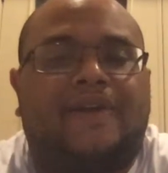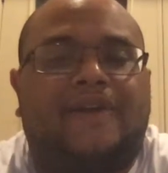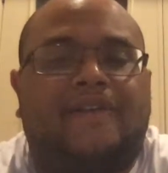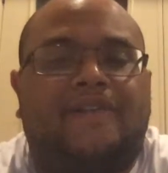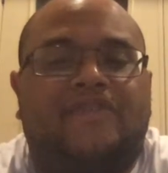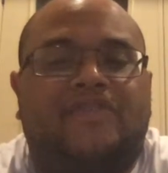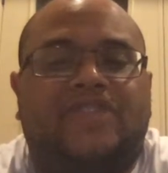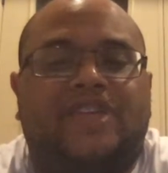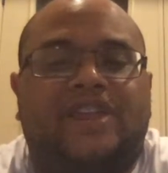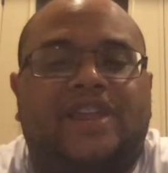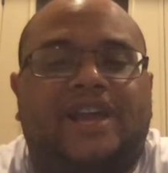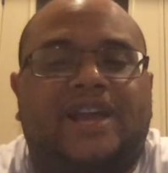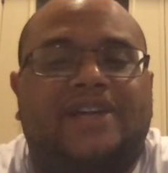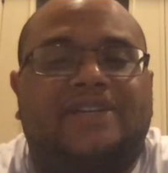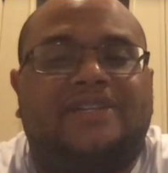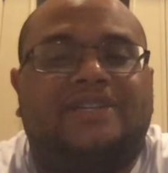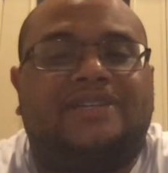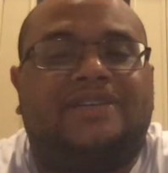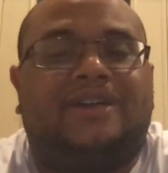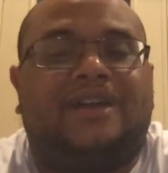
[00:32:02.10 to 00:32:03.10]
that I
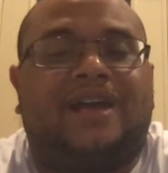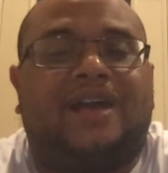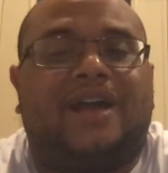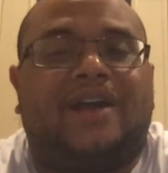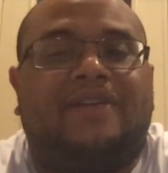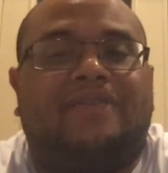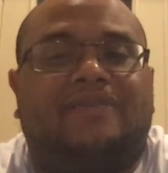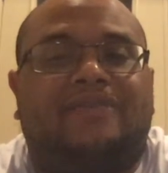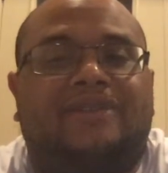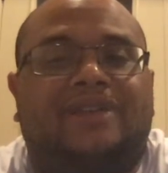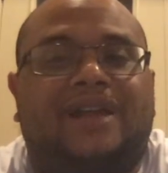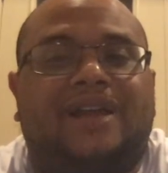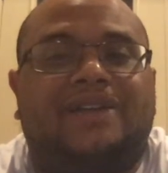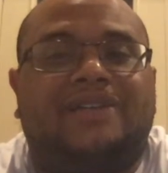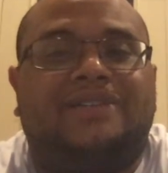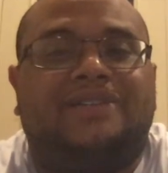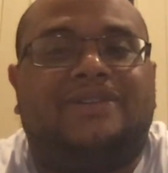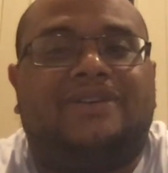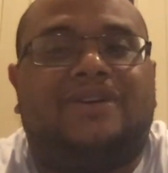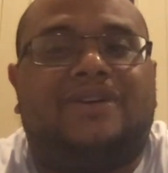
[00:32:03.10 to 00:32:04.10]

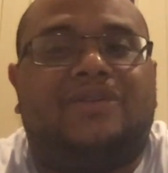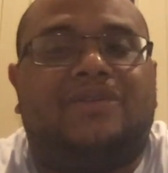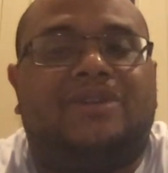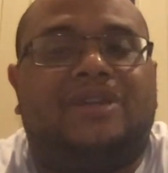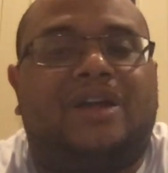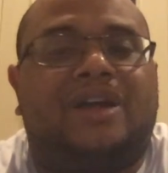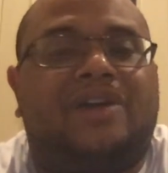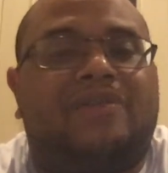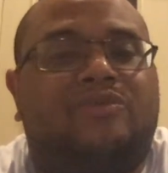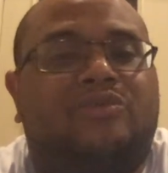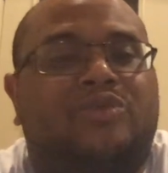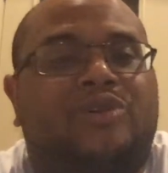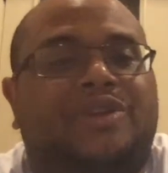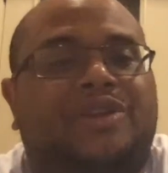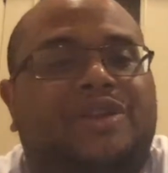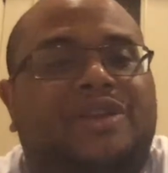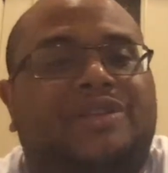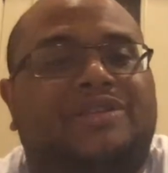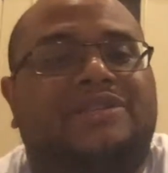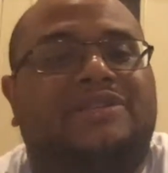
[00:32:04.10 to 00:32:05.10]
saw. What I
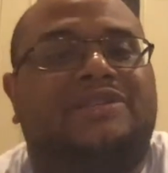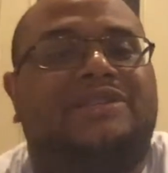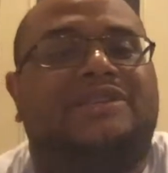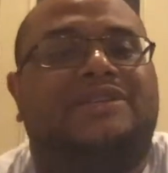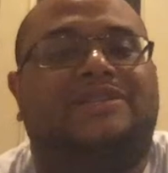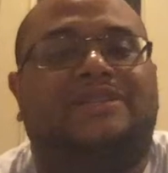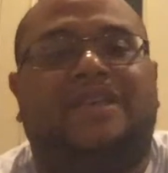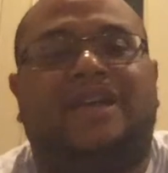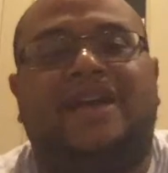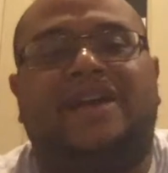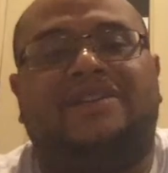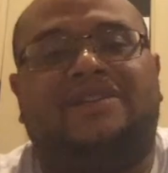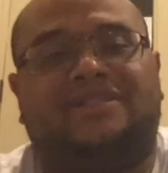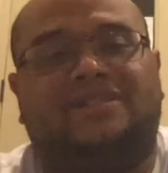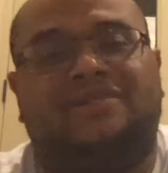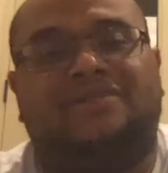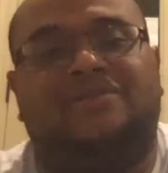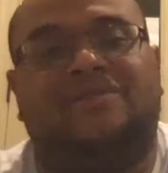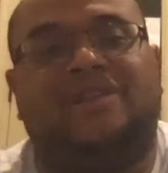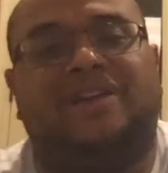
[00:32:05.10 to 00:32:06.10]
witnessed these last
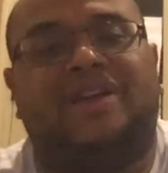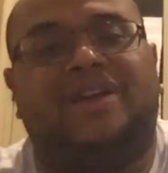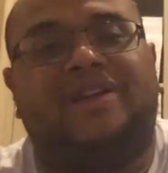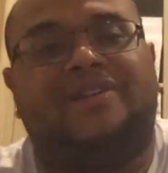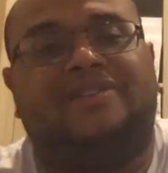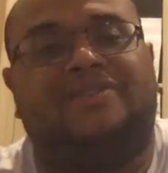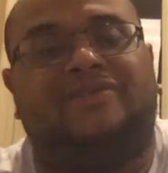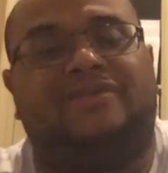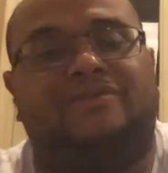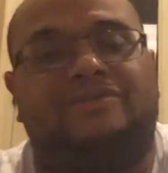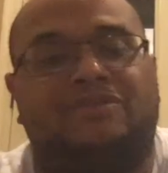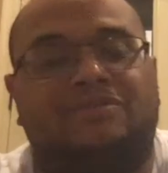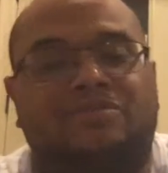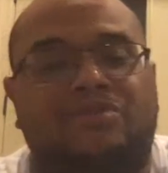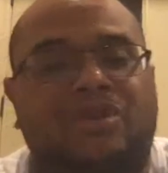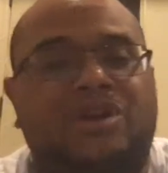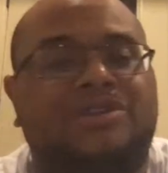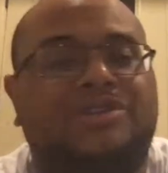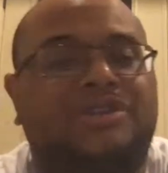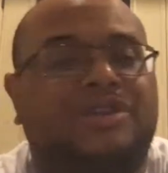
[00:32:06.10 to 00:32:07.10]
2 days, from the
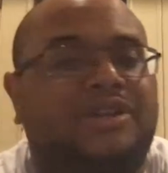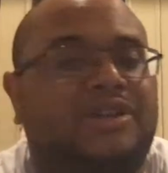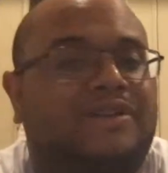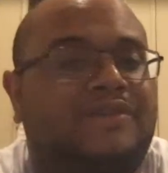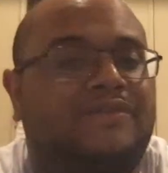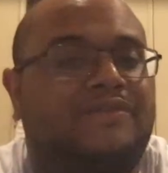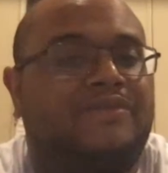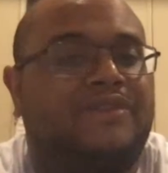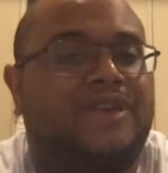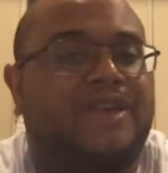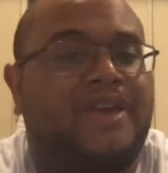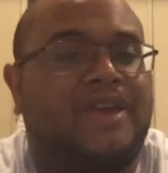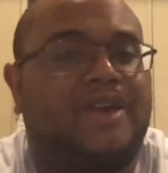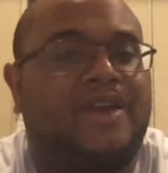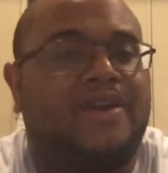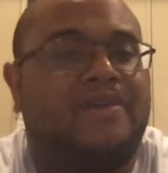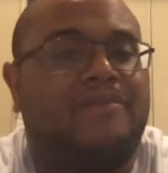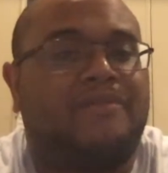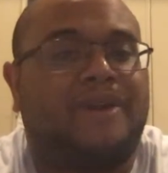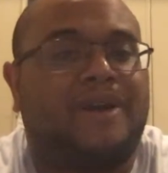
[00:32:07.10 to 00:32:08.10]
brushing of the
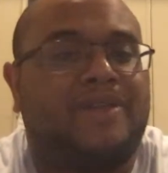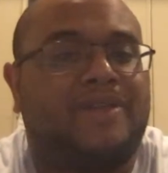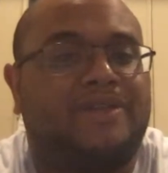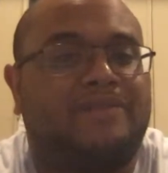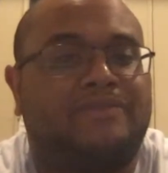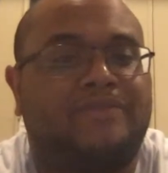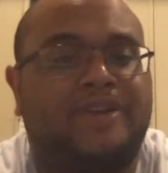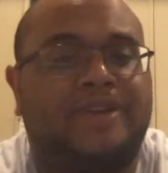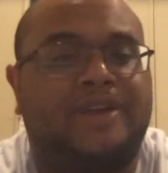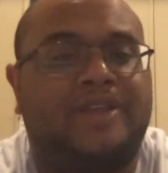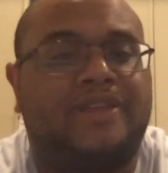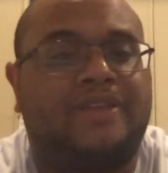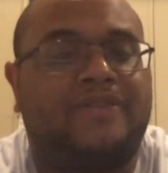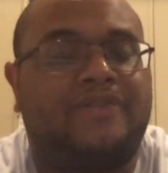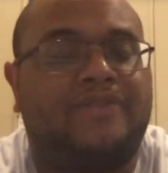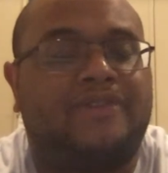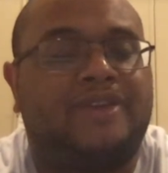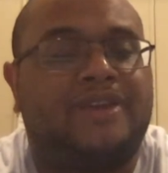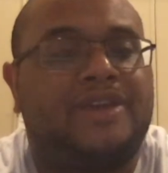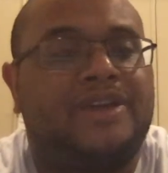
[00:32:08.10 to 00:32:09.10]
hair by the bailiff
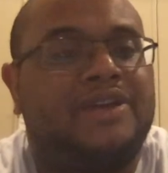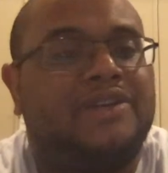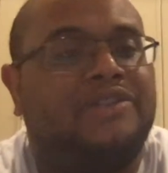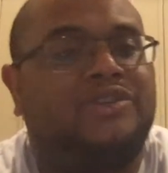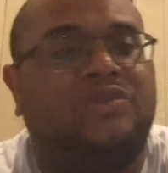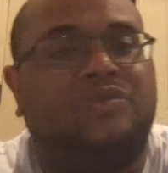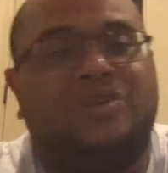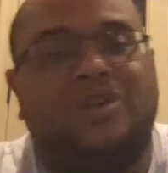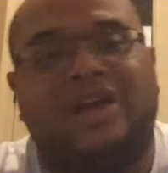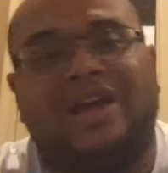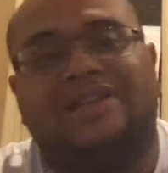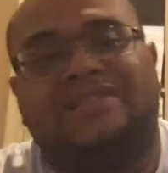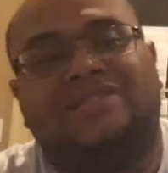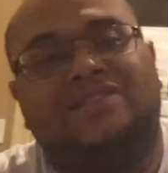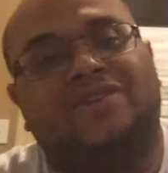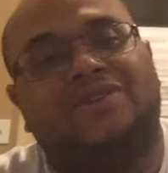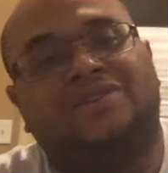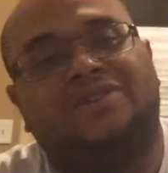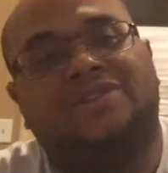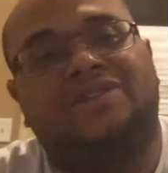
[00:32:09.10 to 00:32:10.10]
to what I
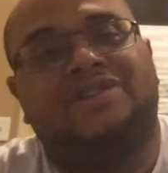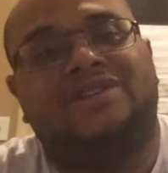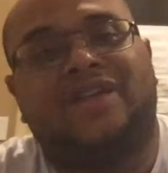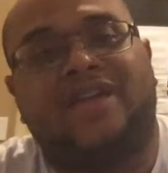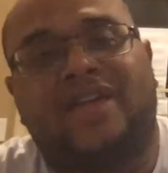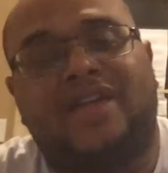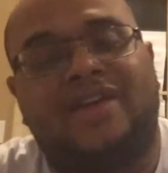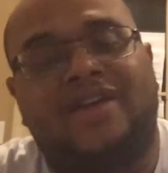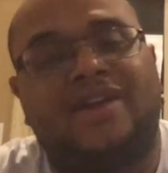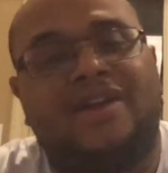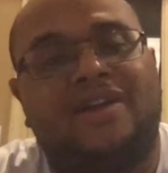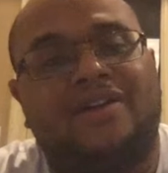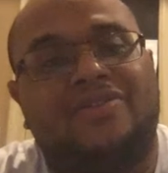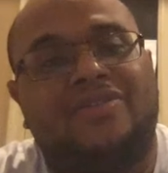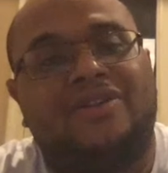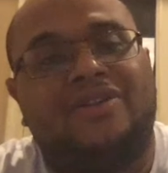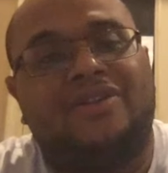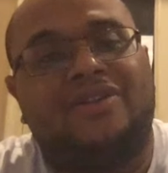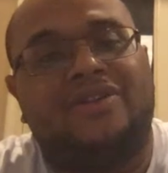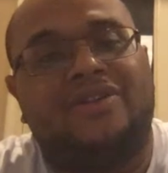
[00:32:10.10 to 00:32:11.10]
saw today,
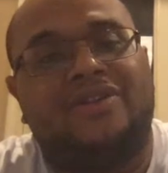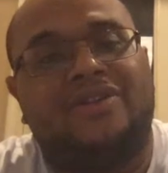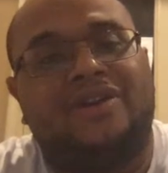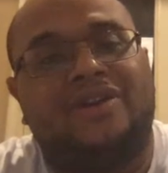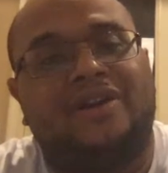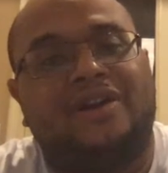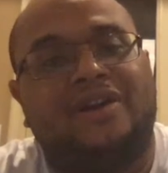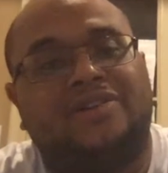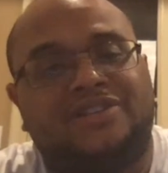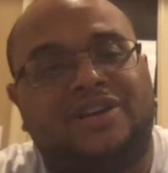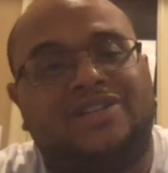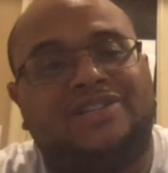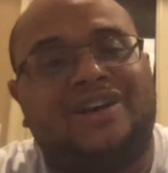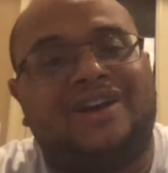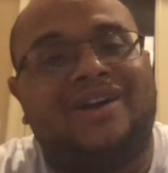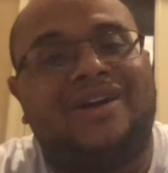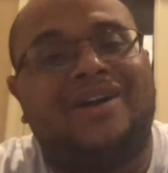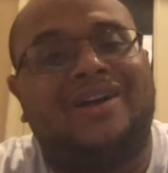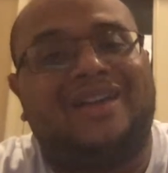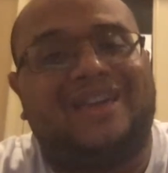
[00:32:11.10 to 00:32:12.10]
the judge
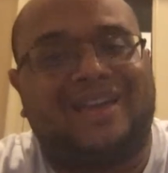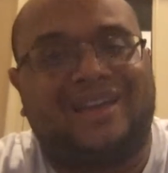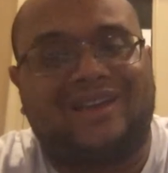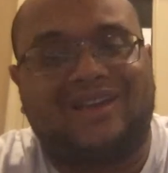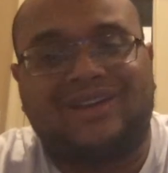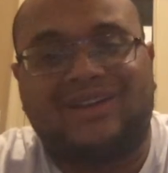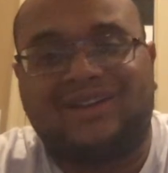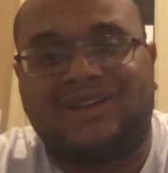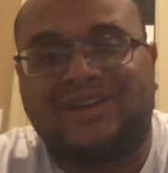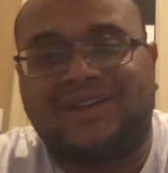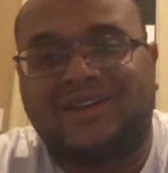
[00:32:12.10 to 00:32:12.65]
hugging